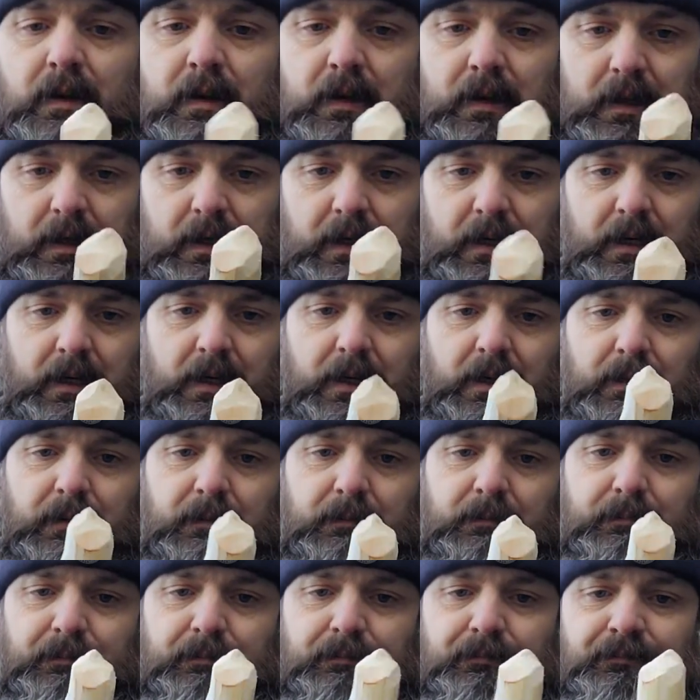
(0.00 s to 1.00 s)

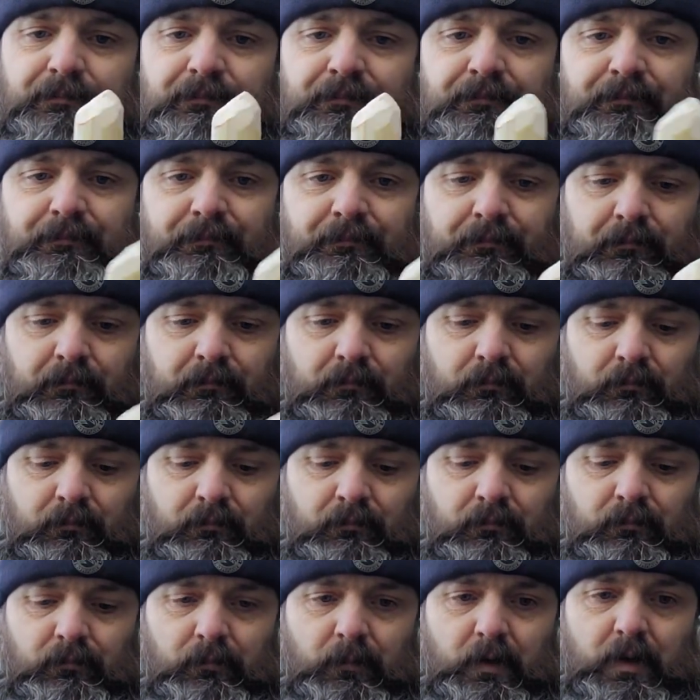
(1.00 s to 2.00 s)

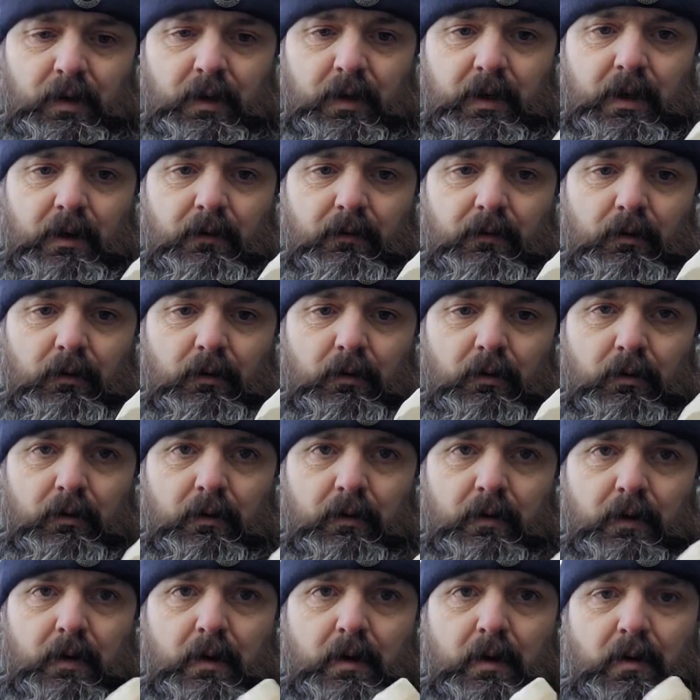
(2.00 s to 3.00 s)
Let's have a look,
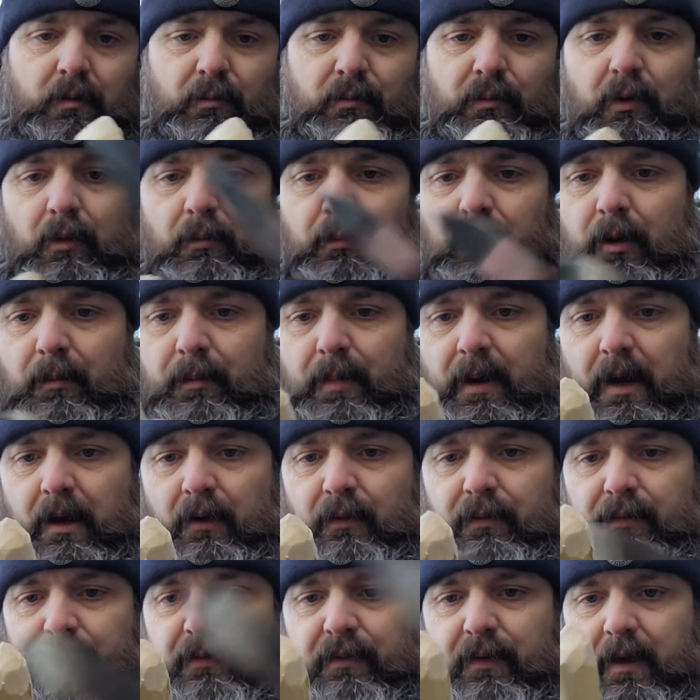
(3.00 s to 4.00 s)
probably
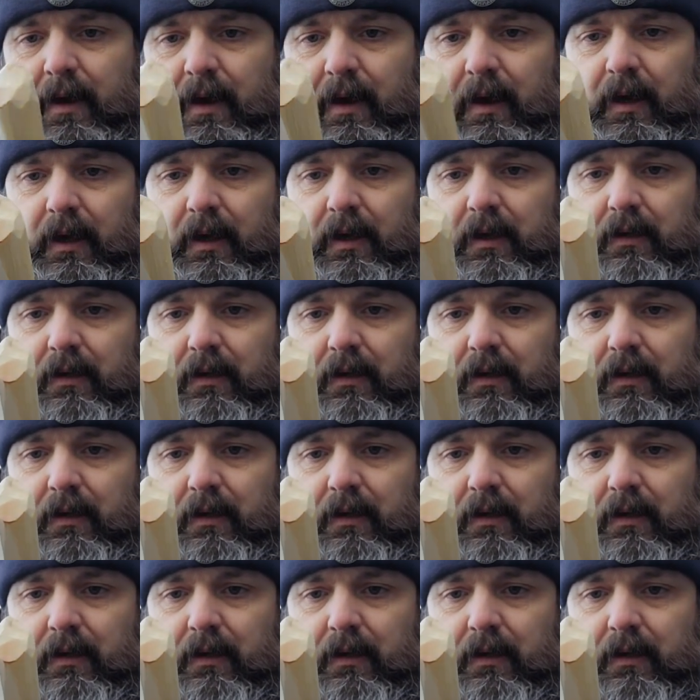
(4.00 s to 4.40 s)
about there